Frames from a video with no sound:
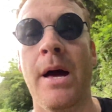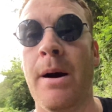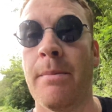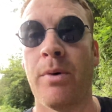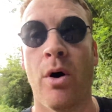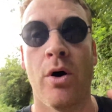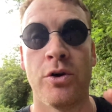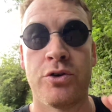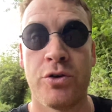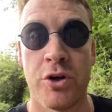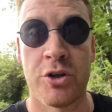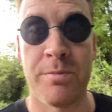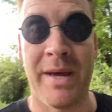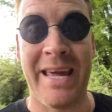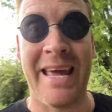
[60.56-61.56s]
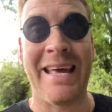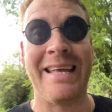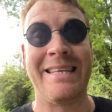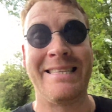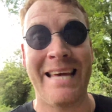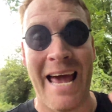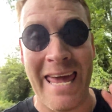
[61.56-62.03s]
but trust me,
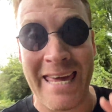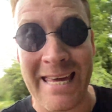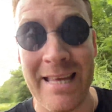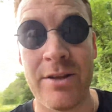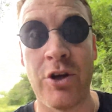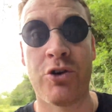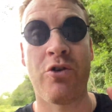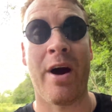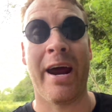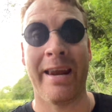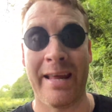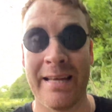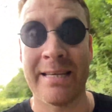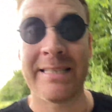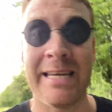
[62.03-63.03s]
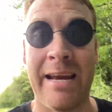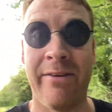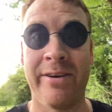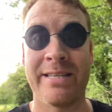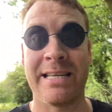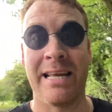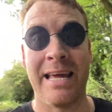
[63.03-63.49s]
take the training
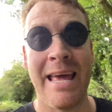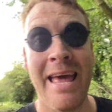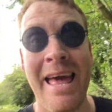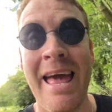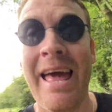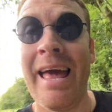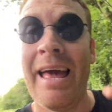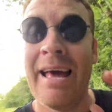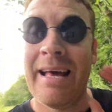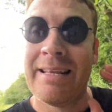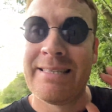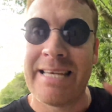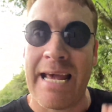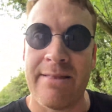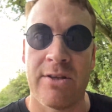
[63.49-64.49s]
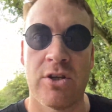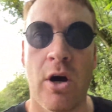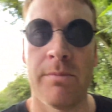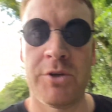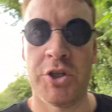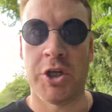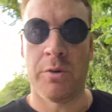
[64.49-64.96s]
seriously. Take the
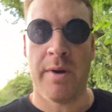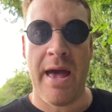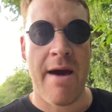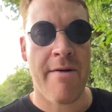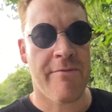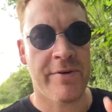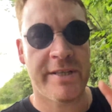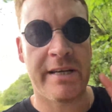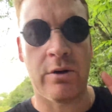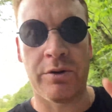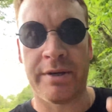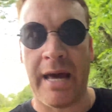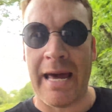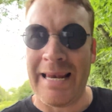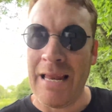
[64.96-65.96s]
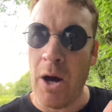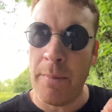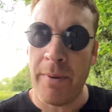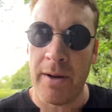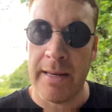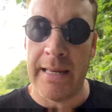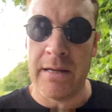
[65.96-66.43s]
time to do it every single day, little
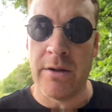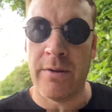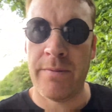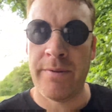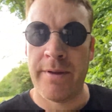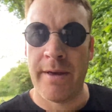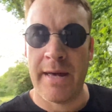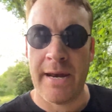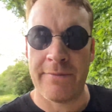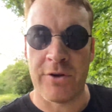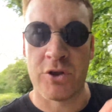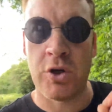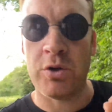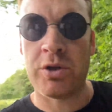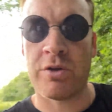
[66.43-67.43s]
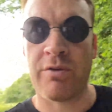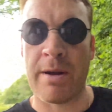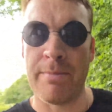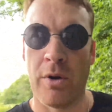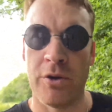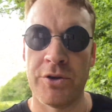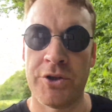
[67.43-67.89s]
by little, and after 2 to 3
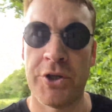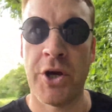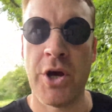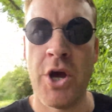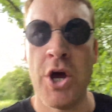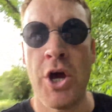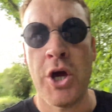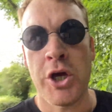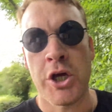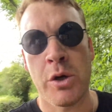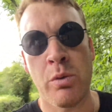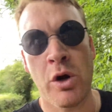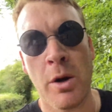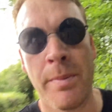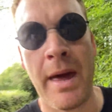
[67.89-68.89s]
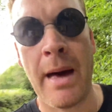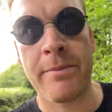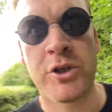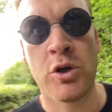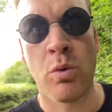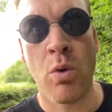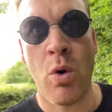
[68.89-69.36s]
months, you want to be able
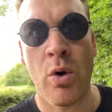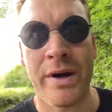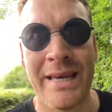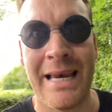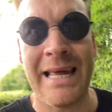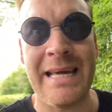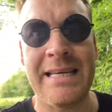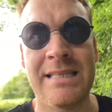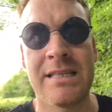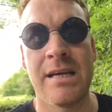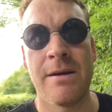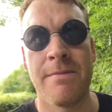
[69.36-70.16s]
to walk at least